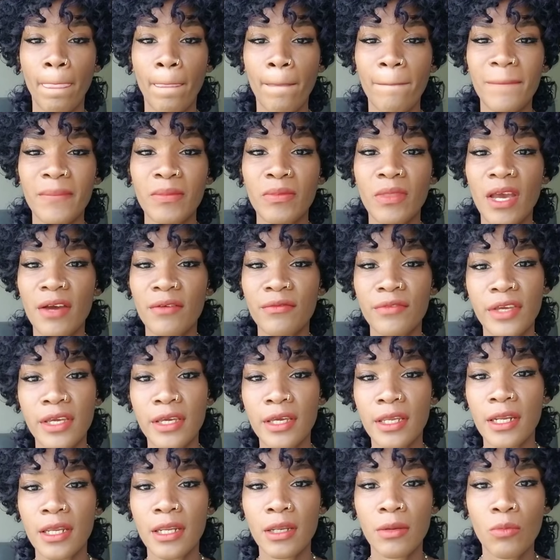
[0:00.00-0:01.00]
I'm not
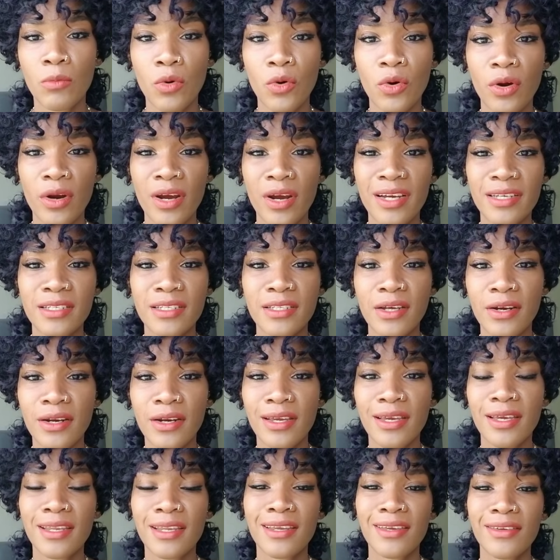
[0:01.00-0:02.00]
vegan anymore. I
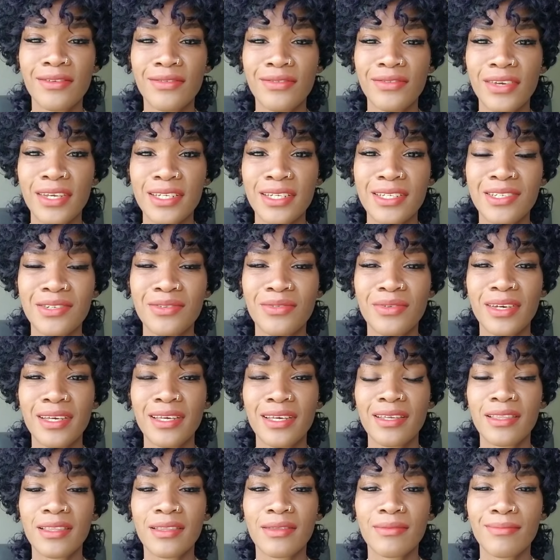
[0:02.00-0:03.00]
started eating fish
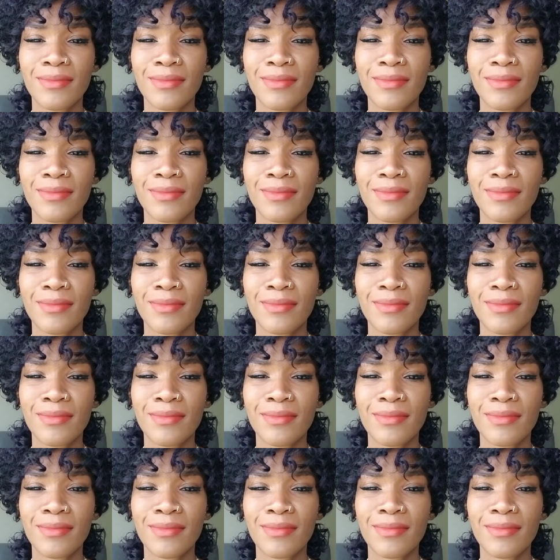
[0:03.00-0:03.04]
with